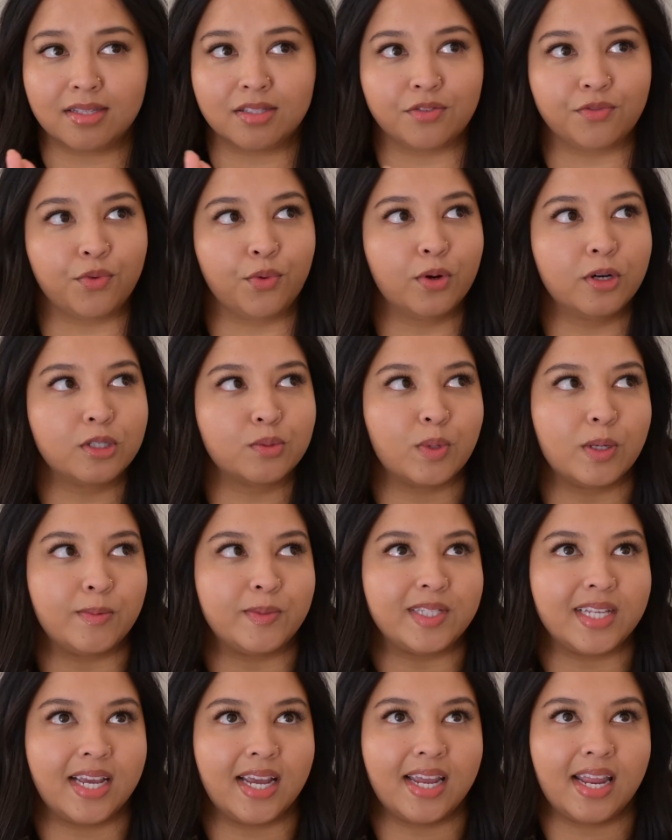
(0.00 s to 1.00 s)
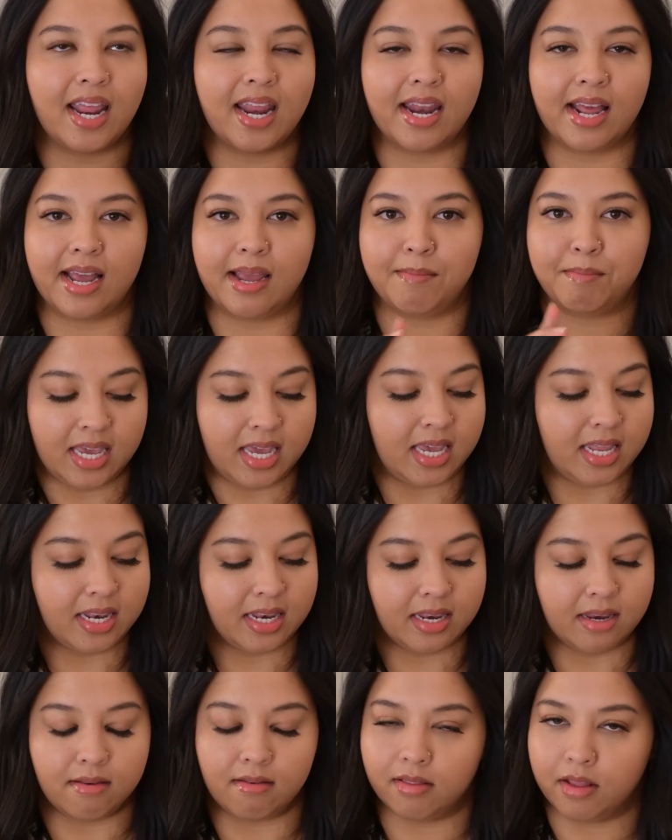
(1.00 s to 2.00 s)
Sephora's website, and I'm
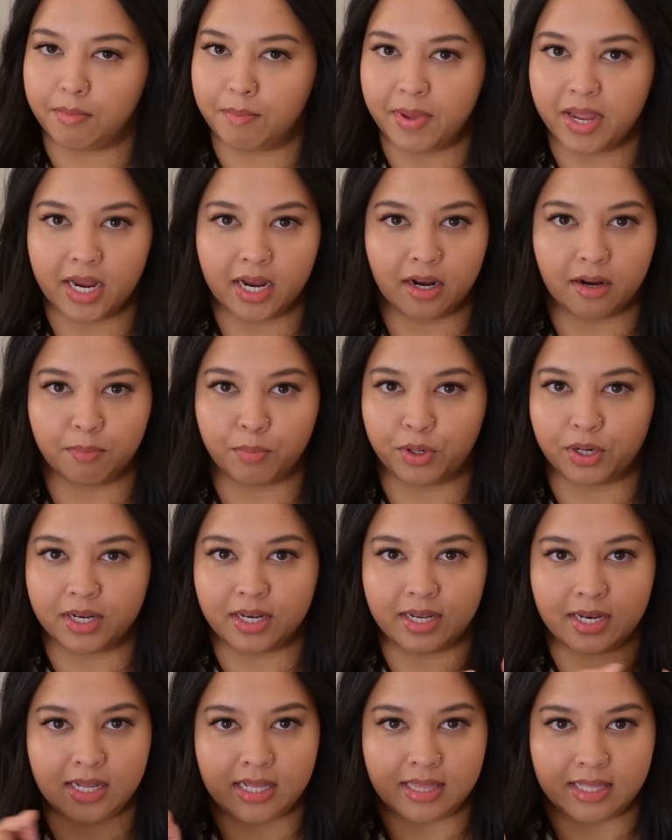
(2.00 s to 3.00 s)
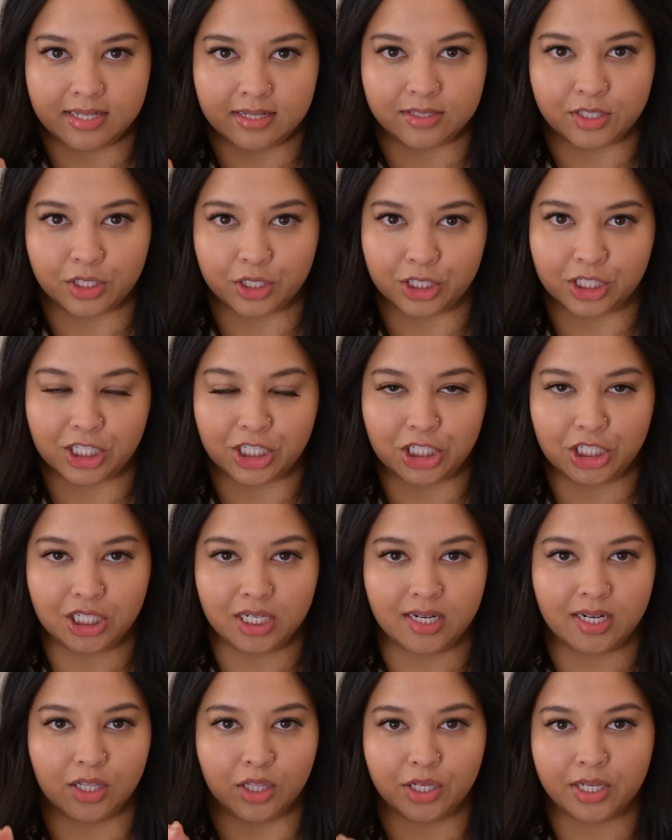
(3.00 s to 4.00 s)
hitting Lemare, putting it in the search
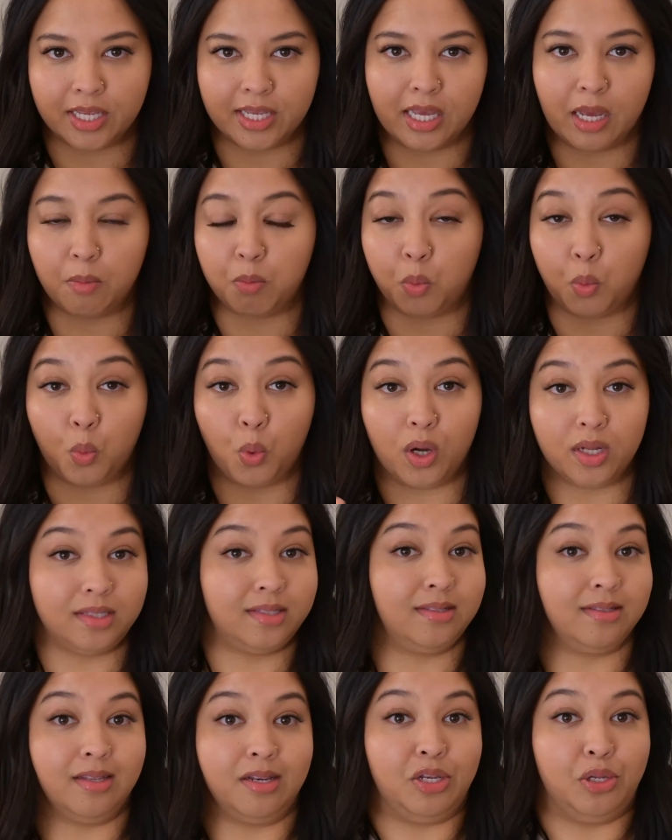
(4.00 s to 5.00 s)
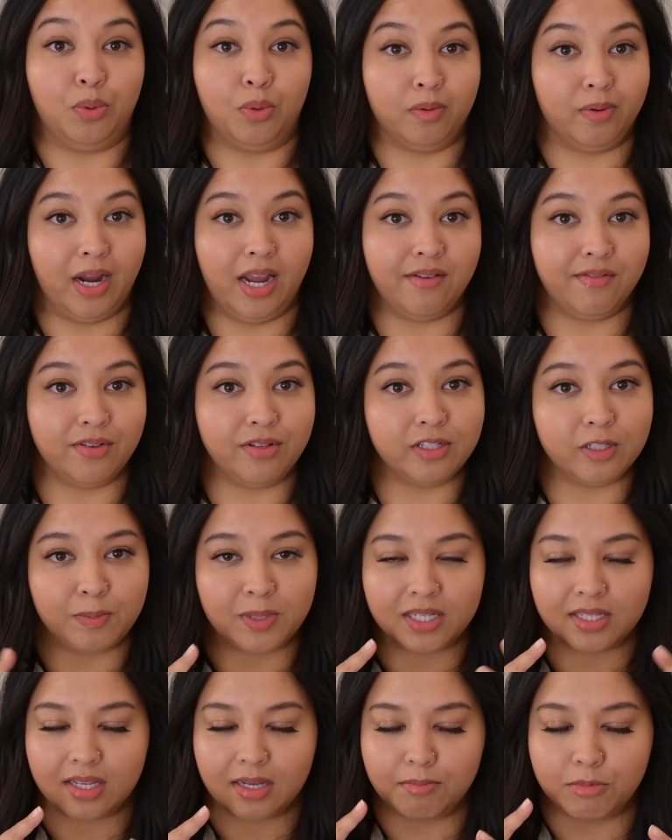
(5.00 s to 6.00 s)
engine and looking up what's the new arrivals
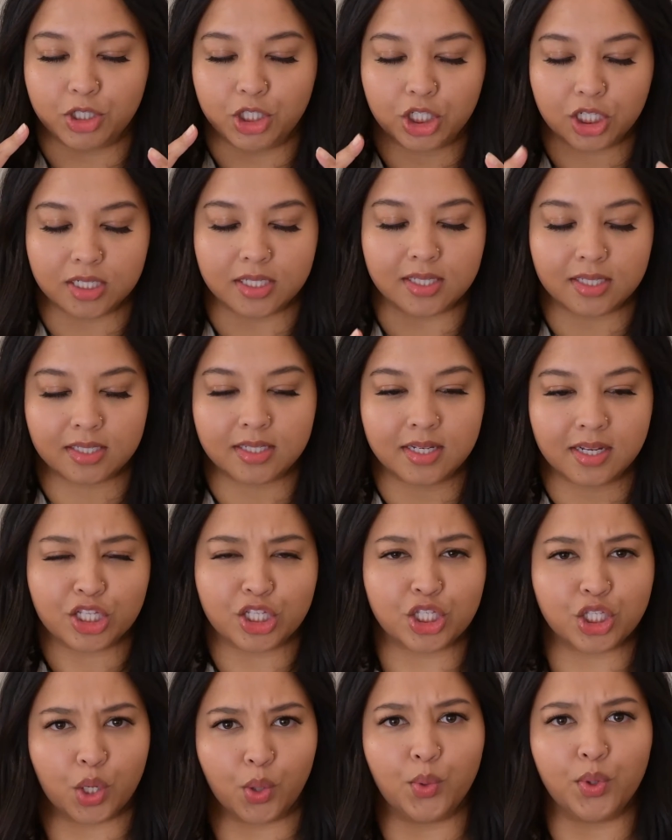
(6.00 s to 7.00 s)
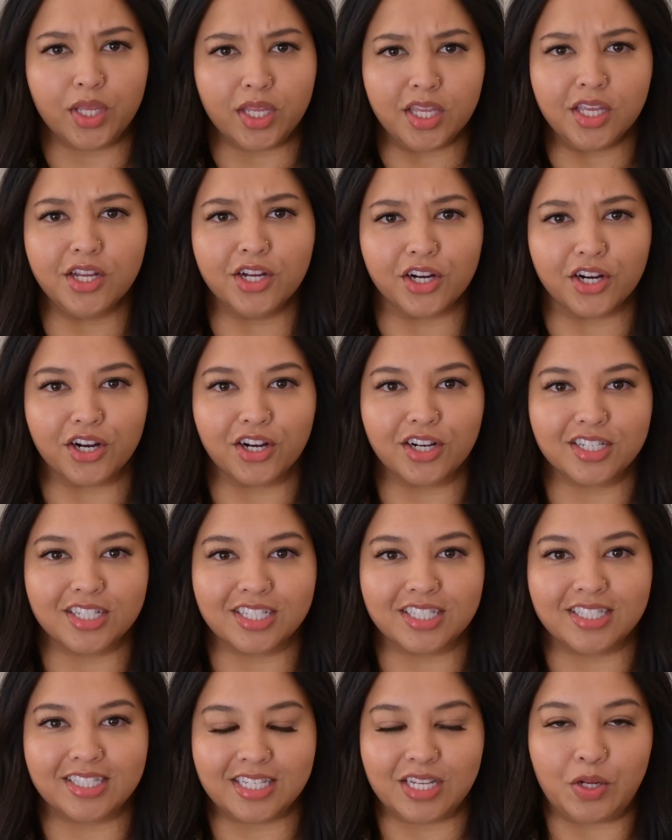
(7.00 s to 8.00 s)
because I'm just so eager to
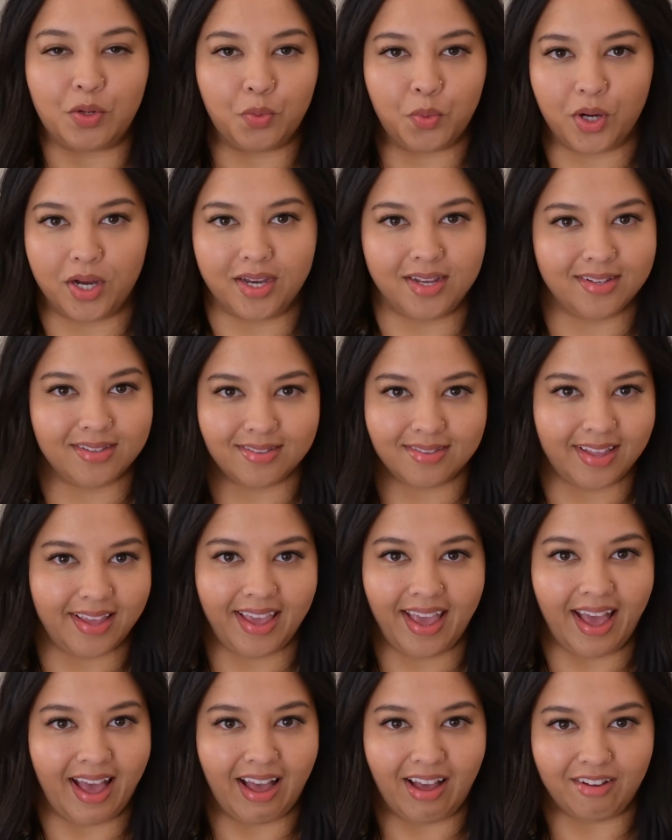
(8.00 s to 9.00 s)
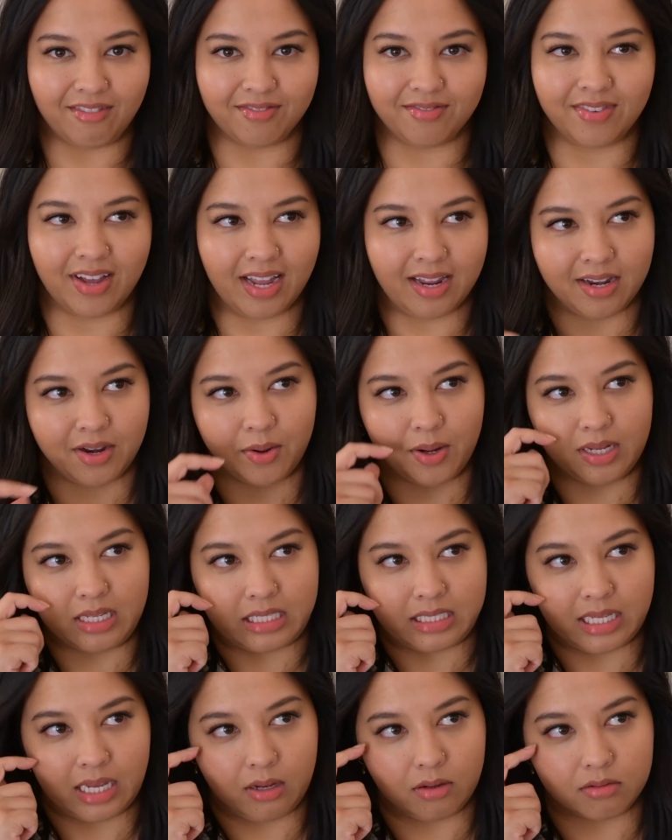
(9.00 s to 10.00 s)
see what they have. I know I
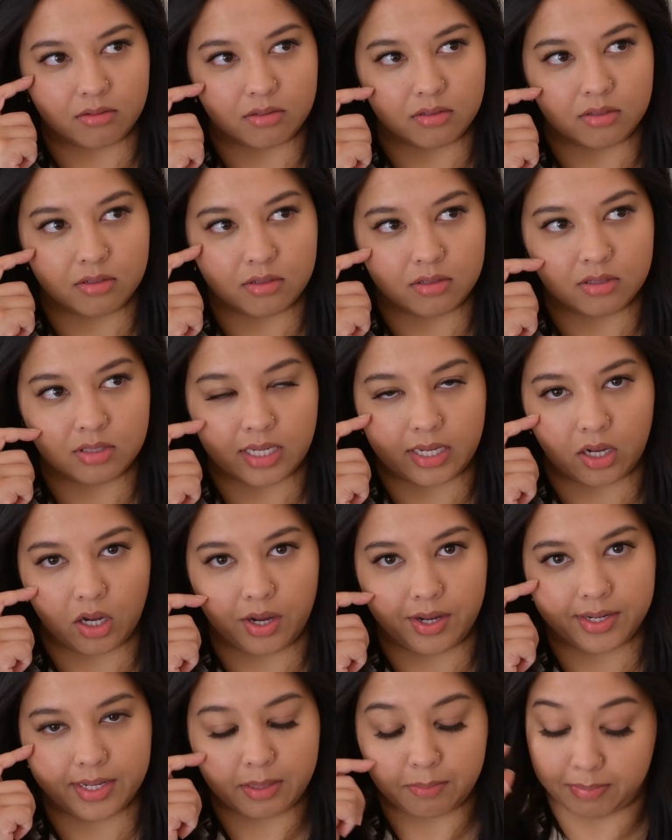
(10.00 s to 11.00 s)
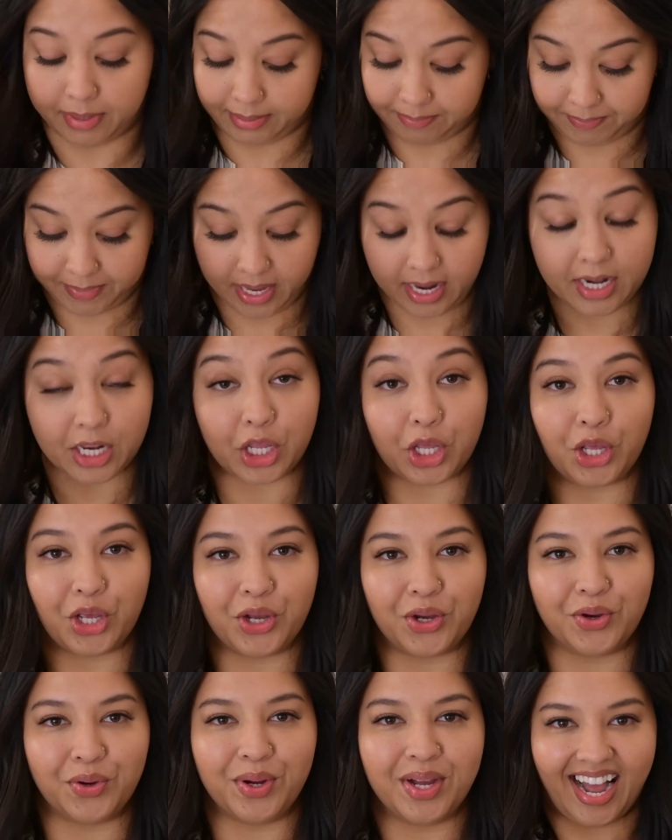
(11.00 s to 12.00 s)
sound psychotic, but
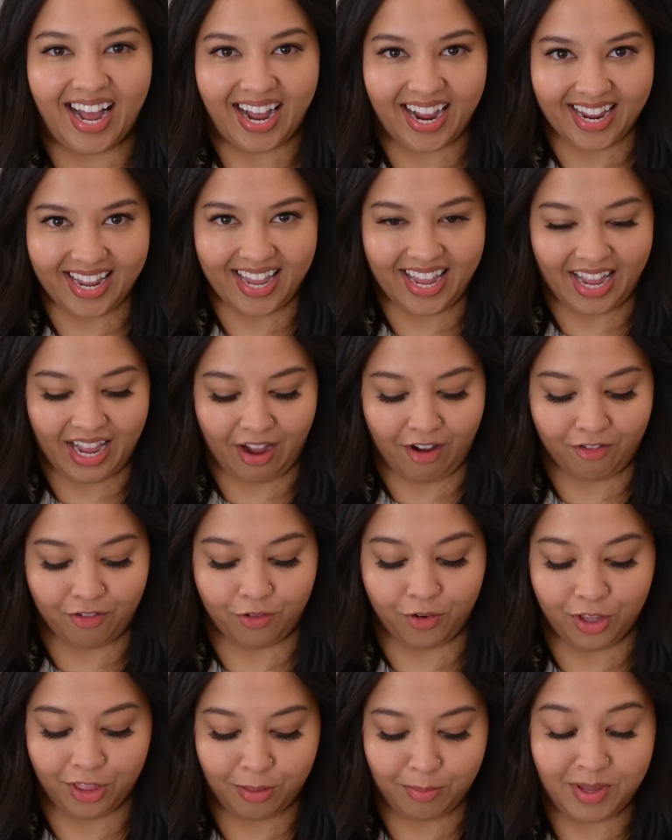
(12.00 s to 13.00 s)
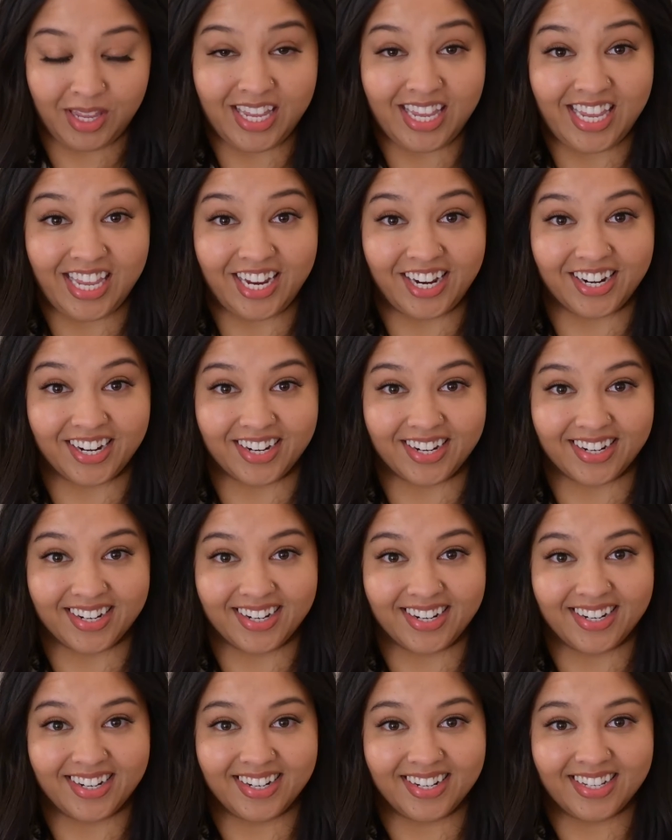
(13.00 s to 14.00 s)
anywho, I have with me here,
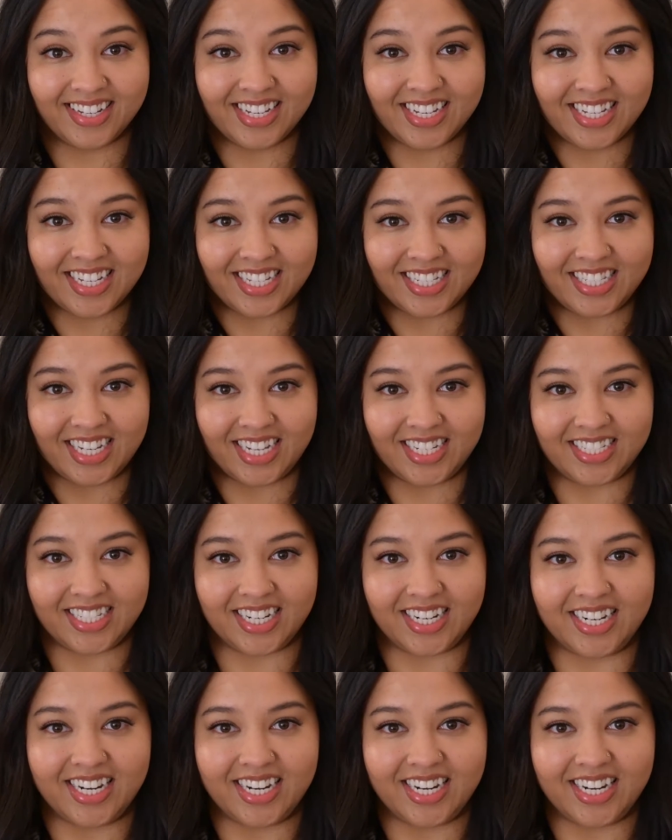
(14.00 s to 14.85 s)
dun dun dun